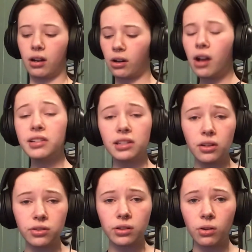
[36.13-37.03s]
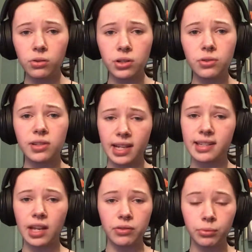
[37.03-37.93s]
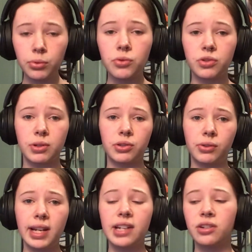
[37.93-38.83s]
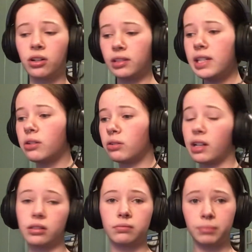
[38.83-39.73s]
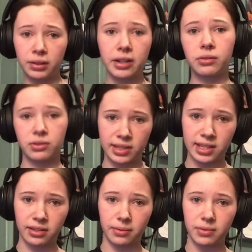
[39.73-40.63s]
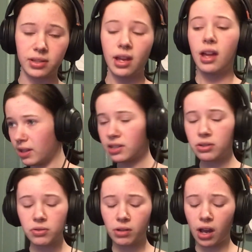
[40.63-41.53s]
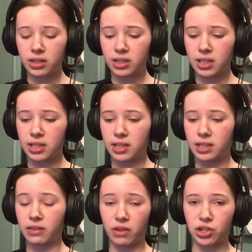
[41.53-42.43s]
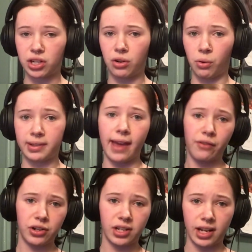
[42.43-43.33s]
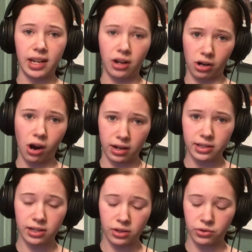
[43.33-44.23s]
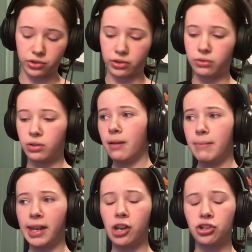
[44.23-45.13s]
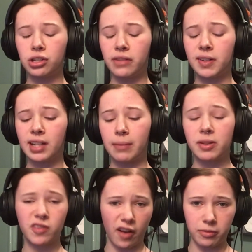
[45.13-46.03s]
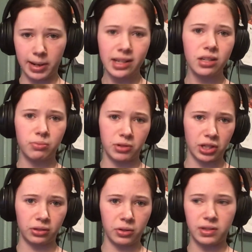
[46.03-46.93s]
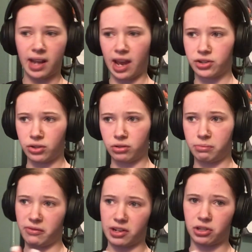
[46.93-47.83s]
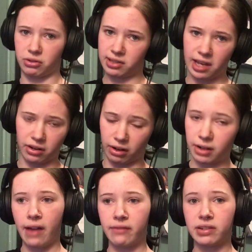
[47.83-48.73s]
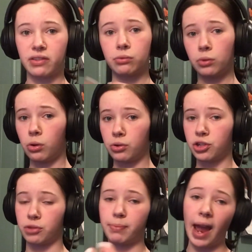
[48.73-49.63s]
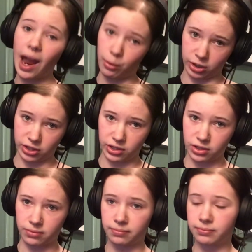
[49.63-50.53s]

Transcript: Our Constitution also sets out the rules which creates our legal and political systems. This also causes division or diversity in our Constitution, making sure different types of government, which includes national and provincial, etc., have different roles or powers.